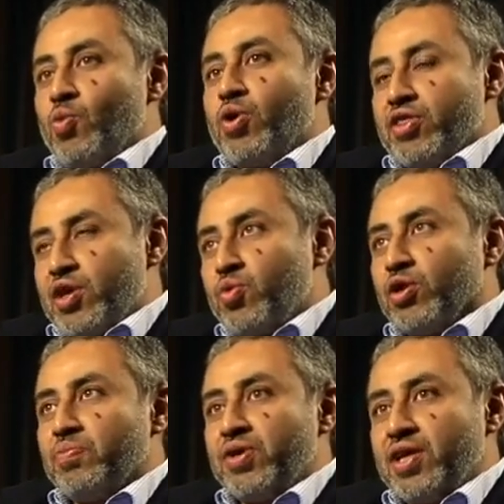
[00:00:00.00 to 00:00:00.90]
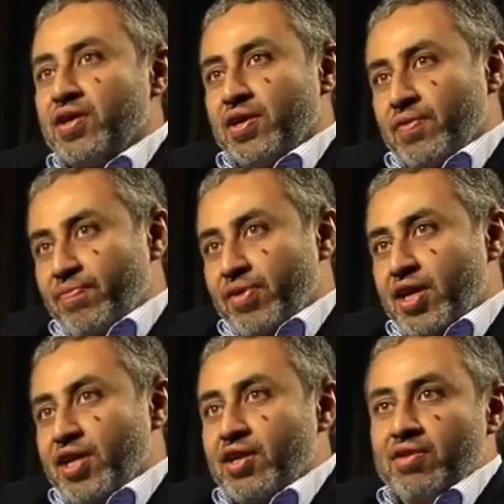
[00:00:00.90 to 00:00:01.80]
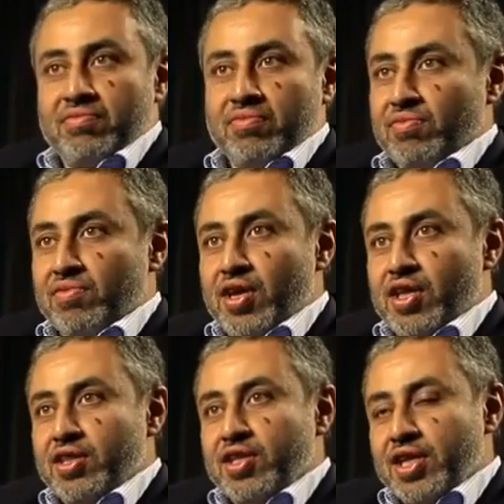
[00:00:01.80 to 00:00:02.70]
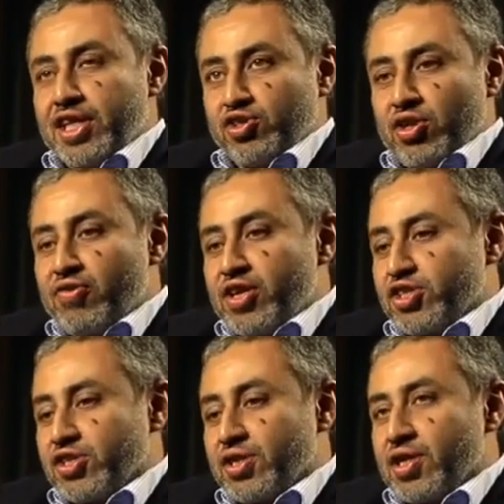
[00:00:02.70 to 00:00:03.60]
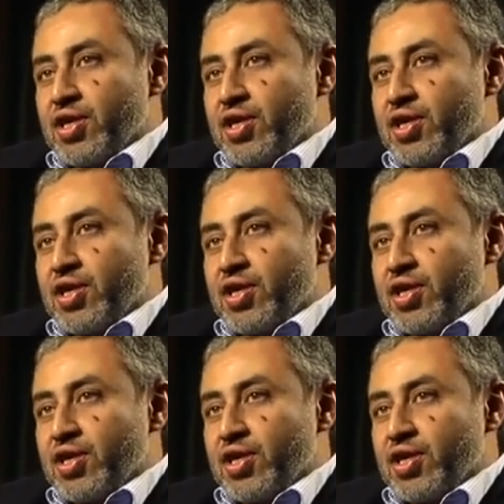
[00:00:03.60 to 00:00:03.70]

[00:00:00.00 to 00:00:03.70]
where they will be in the next generation,